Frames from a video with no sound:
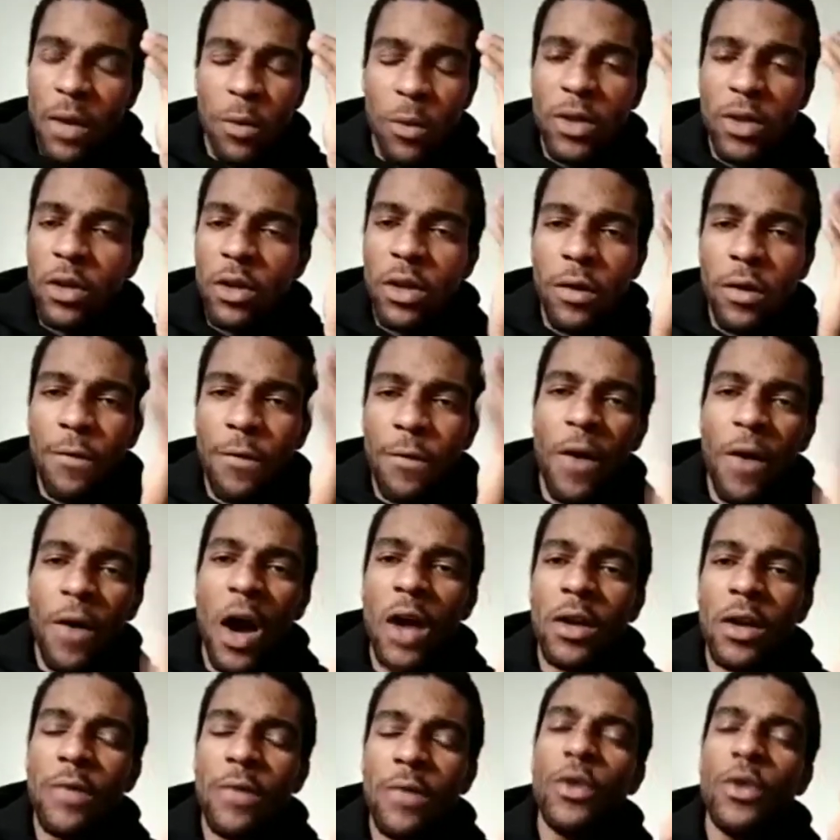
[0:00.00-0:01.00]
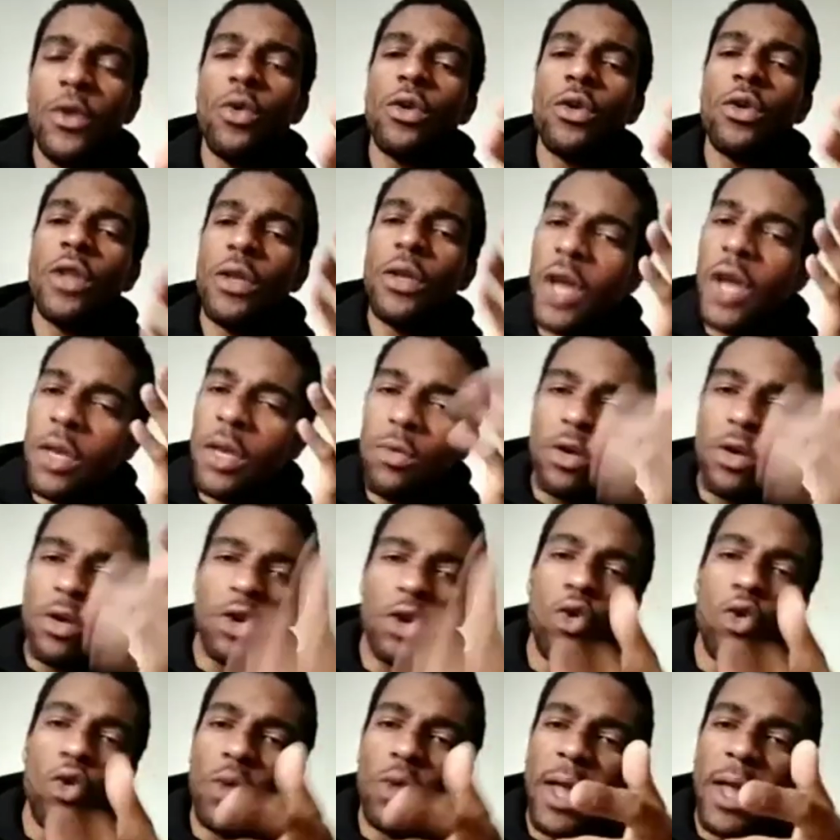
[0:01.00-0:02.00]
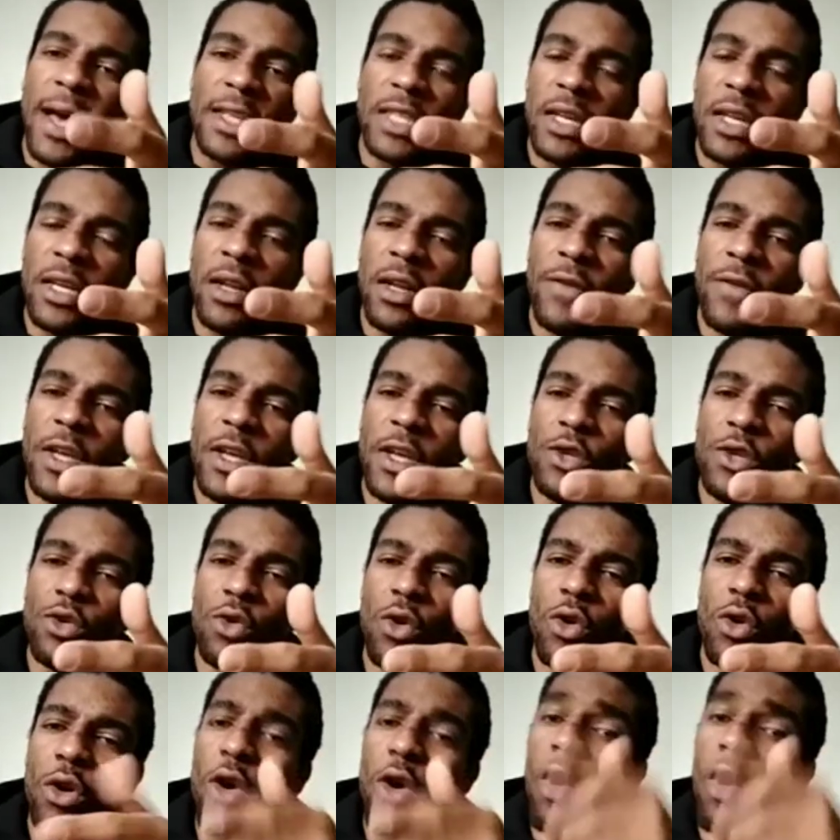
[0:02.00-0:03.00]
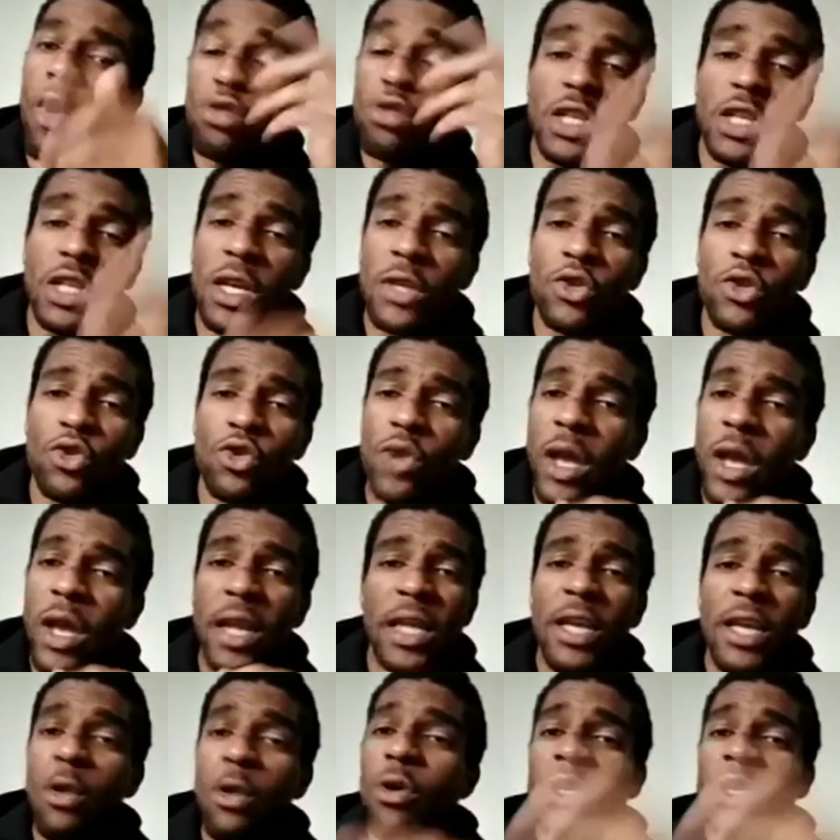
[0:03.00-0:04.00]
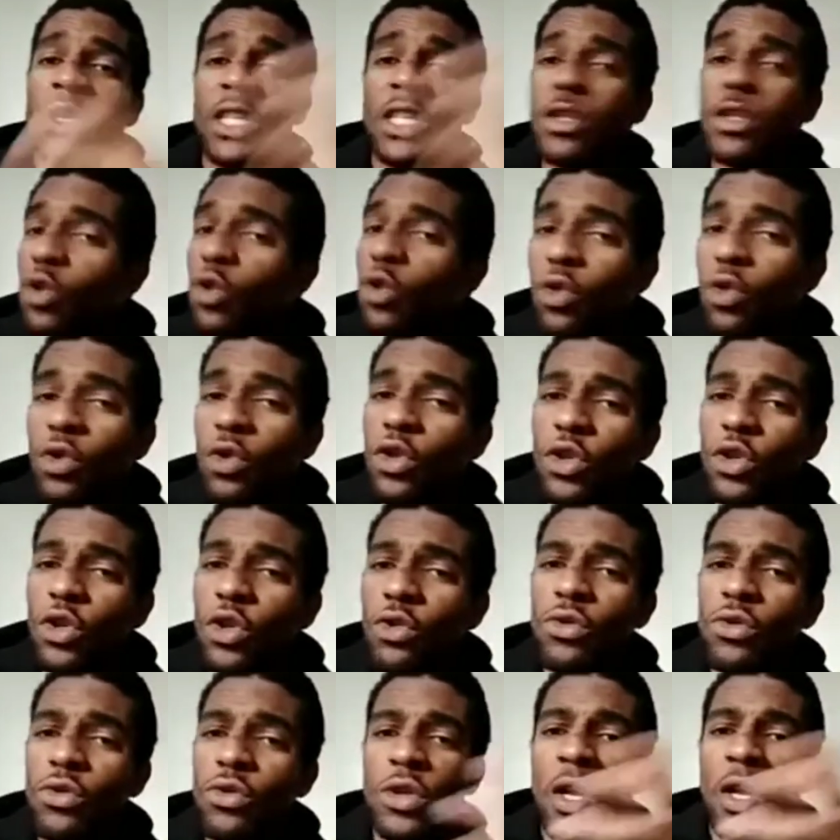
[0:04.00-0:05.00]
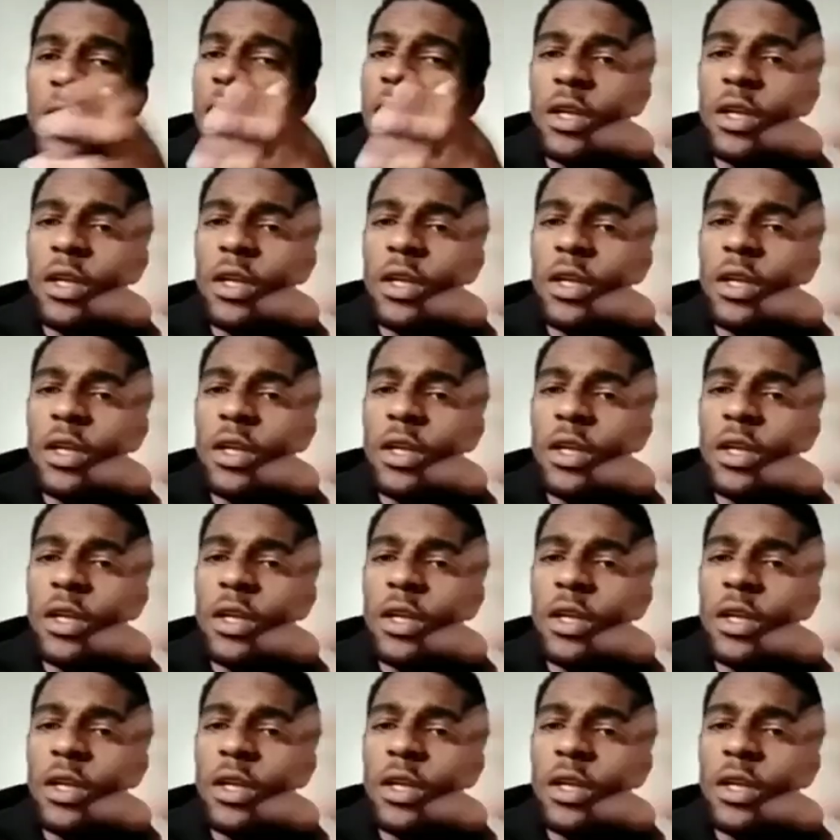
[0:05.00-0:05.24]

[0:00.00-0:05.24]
whether they're fond of you or they thought you were a cool ass individual, or oh shit, Trent, he always has the cool shoes,